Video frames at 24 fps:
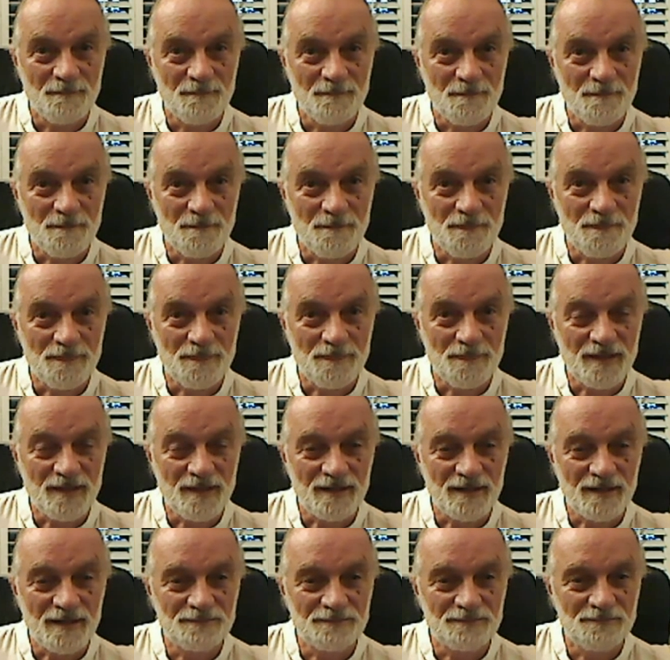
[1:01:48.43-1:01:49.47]
Then
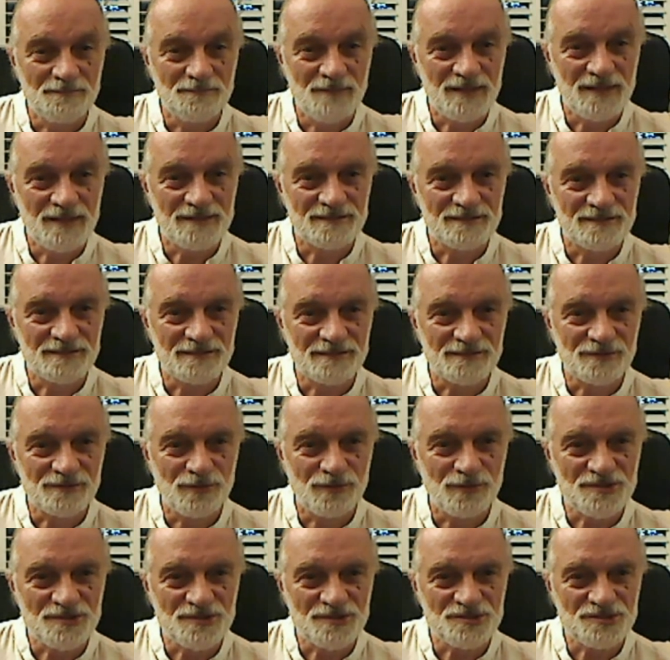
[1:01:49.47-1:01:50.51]
I made the
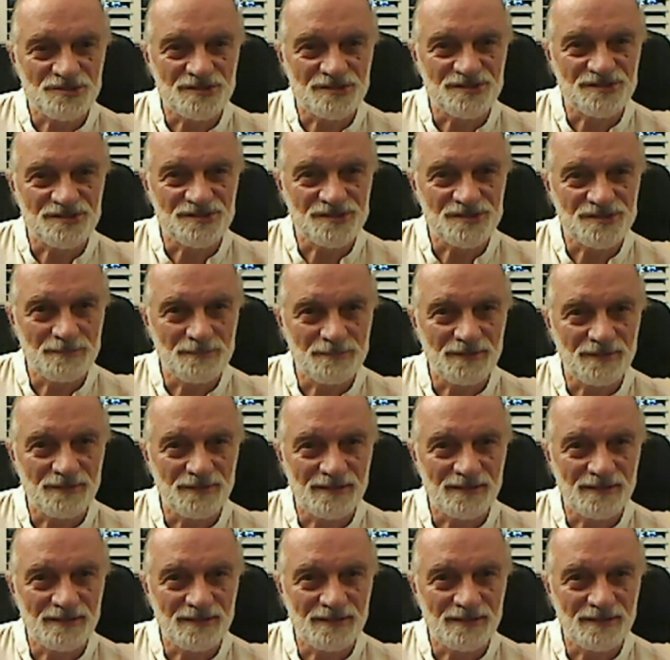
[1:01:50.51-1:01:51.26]
question simpler.